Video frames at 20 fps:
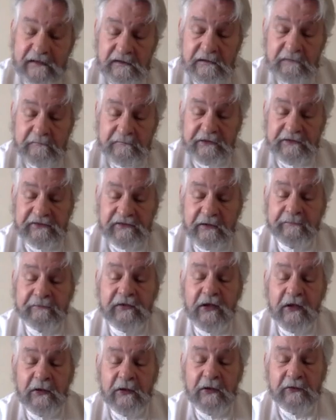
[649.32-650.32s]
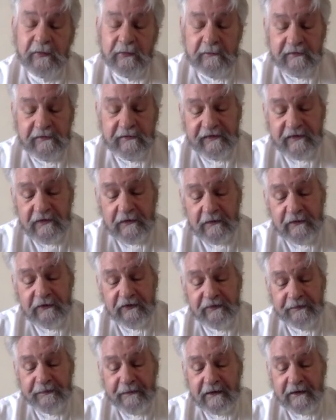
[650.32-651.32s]
But sometimes we
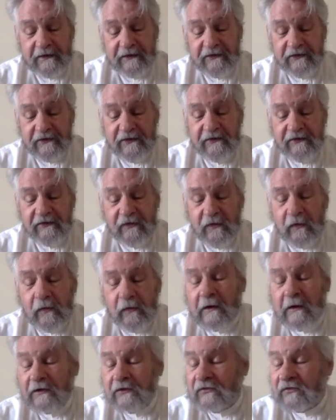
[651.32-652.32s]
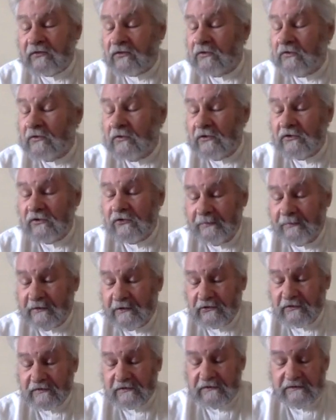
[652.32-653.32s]
refuse because it's almost too good to be
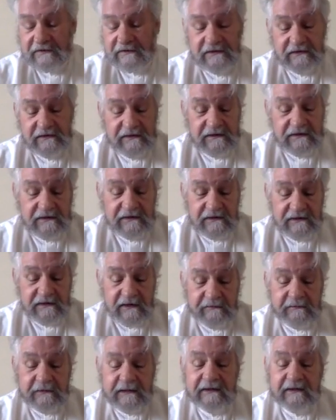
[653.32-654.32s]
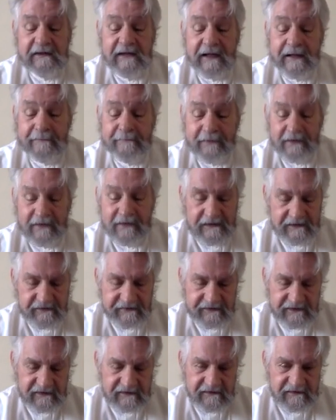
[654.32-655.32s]
true, and we damn believe
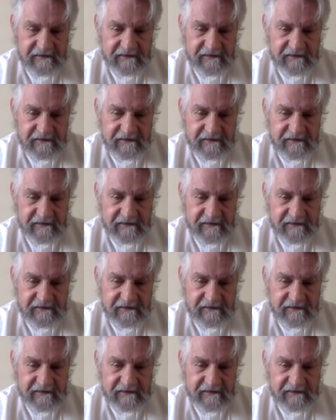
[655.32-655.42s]
it.